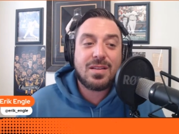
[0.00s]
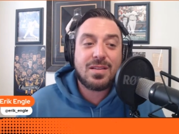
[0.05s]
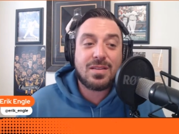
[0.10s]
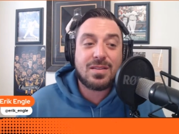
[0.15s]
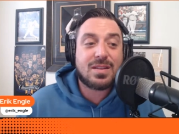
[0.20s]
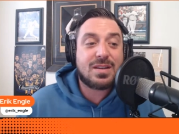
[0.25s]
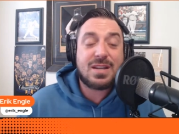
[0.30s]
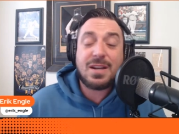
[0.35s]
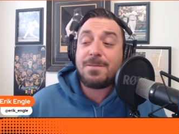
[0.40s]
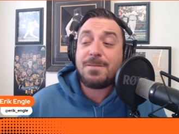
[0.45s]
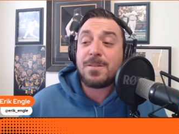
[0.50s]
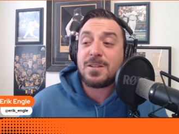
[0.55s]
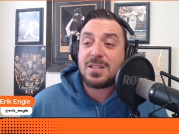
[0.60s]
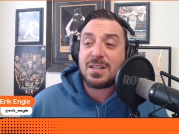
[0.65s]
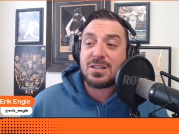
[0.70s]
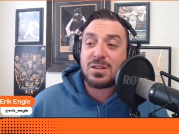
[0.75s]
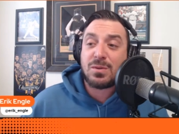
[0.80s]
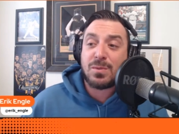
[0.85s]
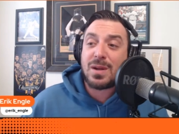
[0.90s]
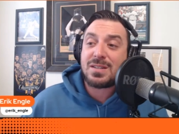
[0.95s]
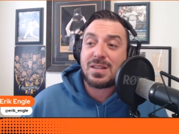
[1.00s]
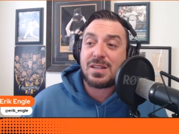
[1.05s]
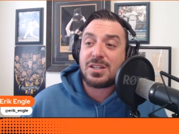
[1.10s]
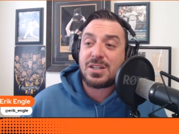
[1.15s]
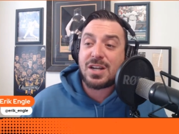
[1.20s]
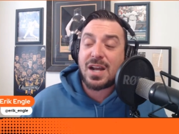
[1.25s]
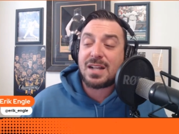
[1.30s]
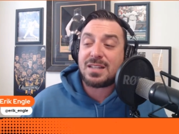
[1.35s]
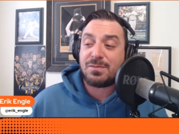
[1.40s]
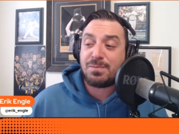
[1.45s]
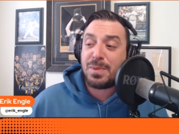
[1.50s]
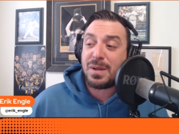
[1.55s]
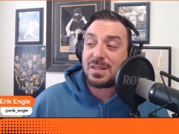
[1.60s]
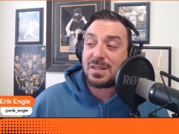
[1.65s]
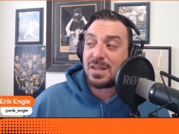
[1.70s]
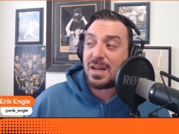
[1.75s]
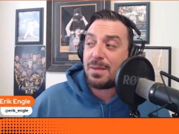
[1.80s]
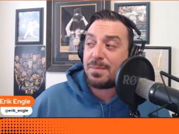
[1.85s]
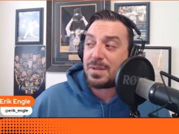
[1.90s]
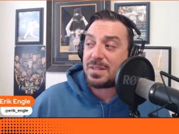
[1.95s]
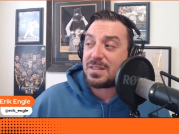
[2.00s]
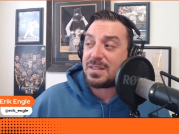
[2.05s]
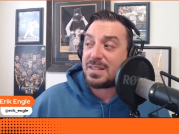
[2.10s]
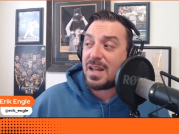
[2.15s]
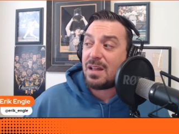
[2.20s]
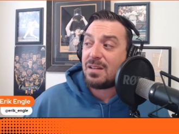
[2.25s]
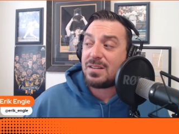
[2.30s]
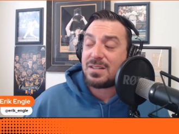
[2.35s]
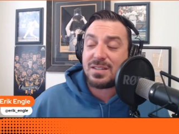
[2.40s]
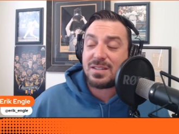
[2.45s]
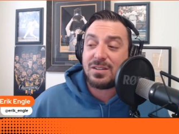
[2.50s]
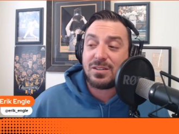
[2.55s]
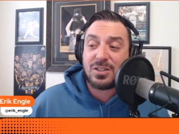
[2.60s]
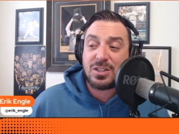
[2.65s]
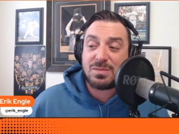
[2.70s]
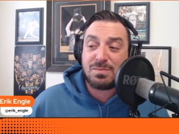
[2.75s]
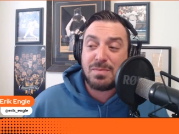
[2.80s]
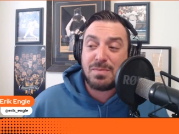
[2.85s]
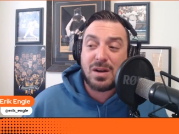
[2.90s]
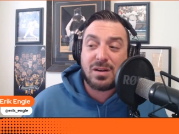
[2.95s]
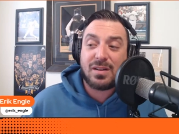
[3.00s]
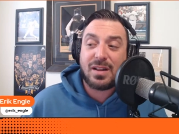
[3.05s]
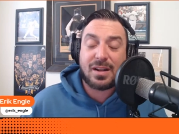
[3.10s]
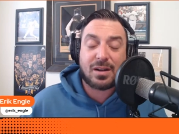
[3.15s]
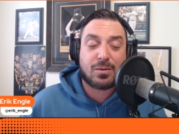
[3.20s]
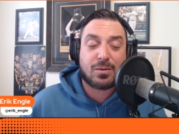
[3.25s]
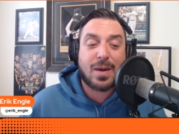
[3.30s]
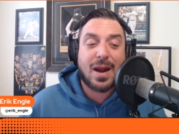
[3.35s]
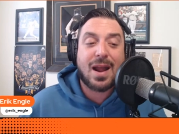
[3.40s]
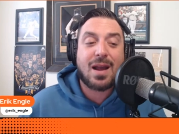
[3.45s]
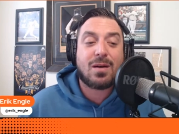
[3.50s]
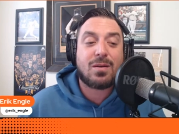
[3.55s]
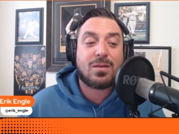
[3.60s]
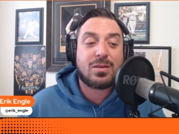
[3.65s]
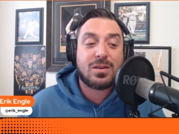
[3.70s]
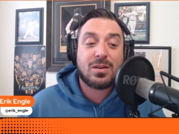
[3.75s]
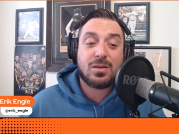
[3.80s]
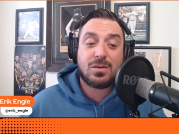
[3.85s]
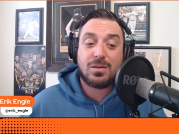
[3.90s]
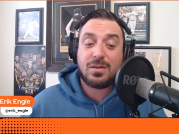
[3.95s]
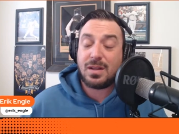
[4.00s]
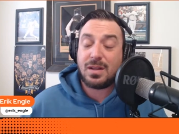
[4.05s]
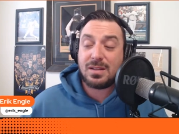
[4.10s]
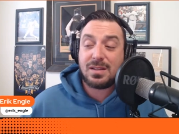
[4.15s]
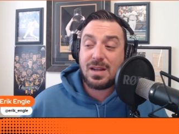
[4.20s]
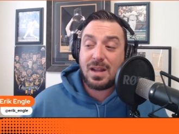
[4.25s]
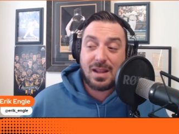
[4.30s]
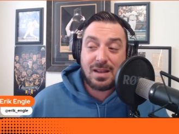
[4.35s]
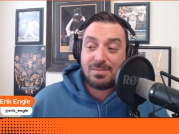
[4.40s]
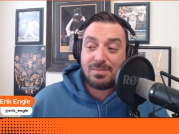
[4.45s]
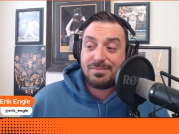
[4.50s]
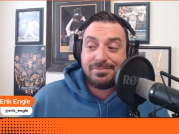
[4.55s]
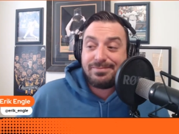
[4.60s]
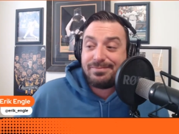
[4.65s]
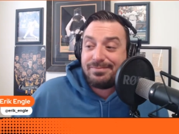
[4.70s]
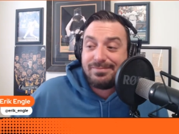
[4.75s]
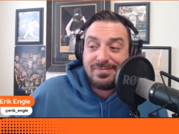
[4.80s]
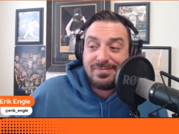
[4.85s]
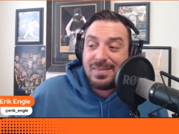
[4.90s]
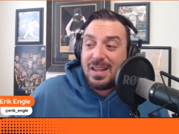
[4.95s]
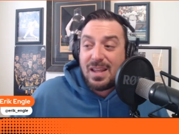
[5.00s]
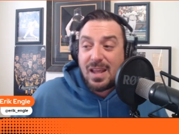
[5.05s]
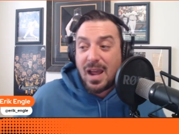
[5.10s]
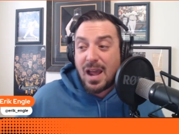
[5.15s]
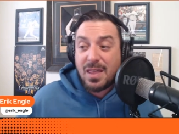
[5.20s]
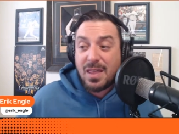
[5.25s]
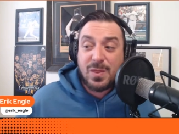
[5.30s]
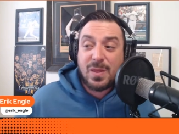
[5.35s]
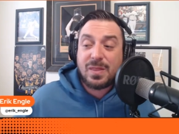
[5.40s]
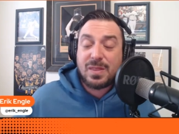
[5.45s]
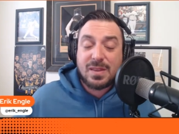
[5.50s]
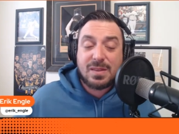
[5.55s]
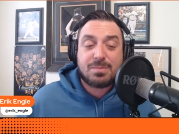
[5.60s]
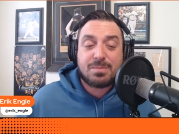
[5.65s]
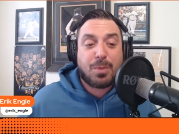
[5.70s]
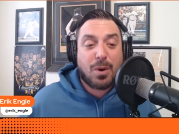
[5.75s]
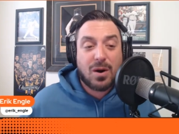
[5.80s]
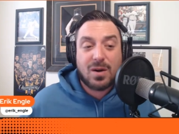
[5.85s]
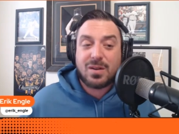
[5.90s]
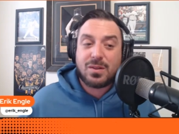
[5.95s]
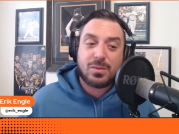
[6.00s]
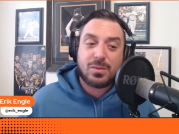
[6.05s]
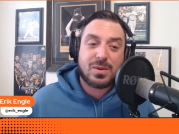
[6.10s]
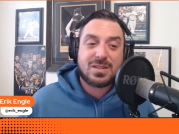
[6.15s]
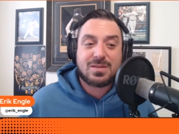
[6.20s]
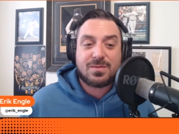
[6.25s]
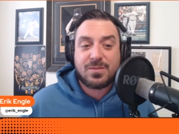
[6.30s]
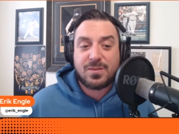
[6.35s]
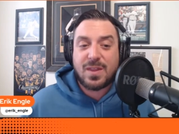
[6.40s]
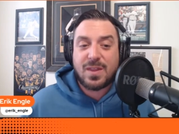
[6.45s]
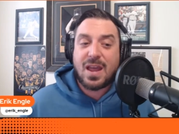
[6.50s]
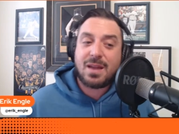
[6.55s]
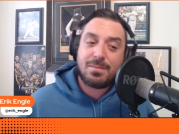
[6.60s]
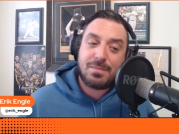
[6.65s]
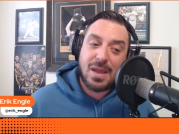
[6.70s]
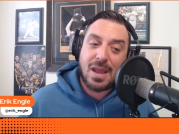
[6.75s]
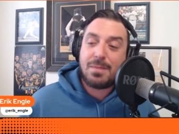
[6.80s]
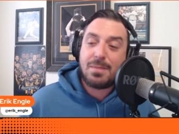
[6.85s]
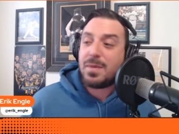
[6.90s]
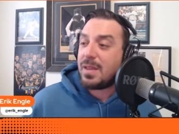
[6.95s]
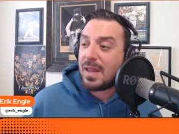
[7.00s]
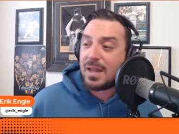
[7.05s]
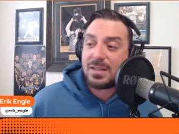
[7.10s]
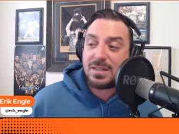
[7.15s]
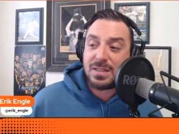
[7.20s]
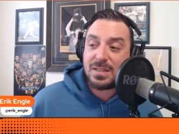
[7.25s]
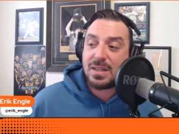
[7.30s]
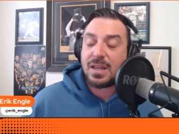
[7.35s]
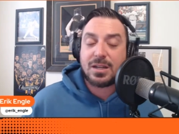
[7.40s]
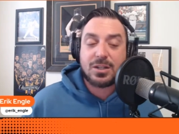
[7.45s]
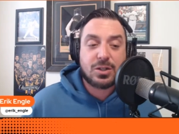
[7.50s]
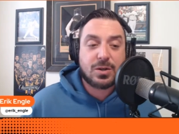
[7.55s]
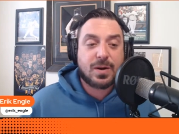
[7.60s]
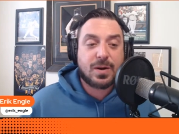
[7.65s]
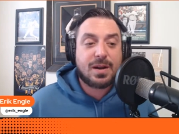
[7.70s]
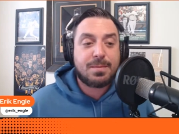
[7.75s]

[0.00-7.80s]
The difference is the rest of the Giants have picked it up, and Snell is still just middling around. And I think that part of the reason for that, maybe that's the injury,